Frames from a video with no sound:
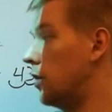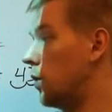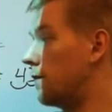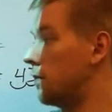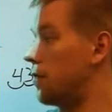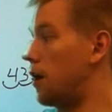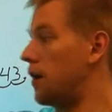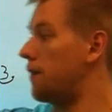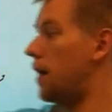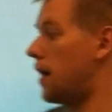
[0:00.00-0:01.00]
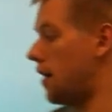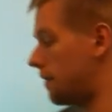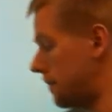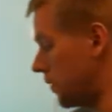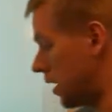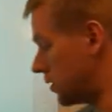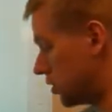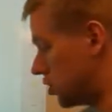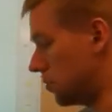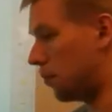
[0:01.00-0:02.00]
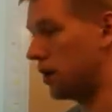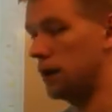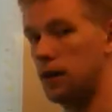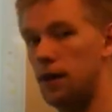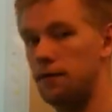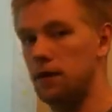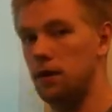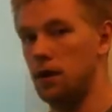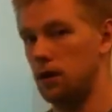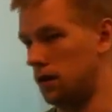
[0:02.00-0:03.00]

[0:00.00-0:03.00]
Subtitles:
It went from 35 to 2.11